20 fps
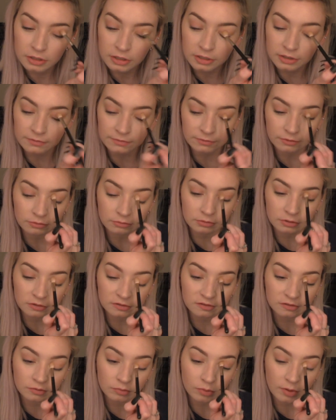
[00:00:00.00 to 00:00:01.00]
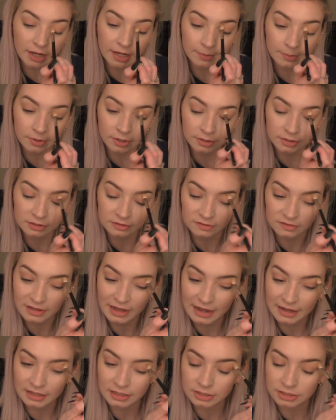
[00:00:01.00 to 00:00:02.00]
If you were to swipe on this
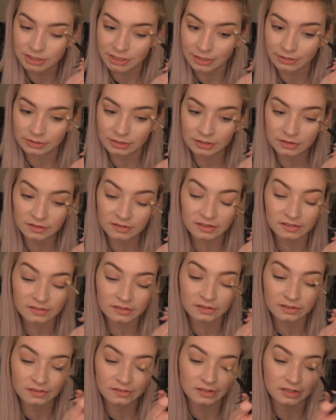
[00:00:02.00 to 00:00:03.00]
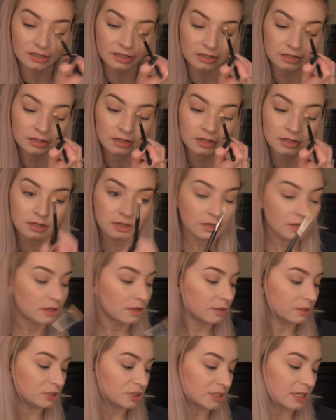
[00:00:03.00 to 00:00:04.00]
tacky gel consistency,
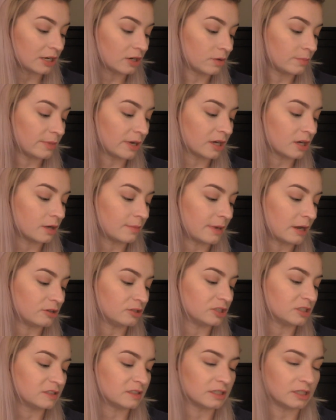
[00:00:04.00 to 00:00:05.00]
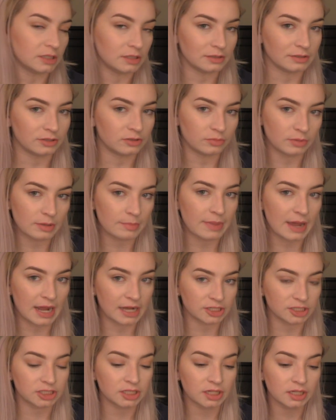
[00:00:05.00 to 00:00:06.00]
the shadow might come out just a little bit
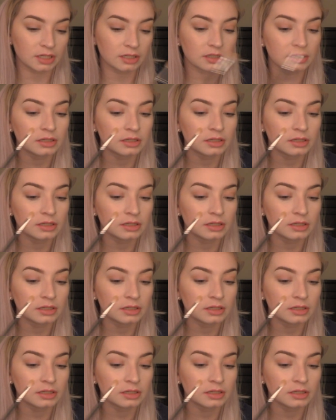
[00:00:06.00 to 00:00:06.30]
patchy.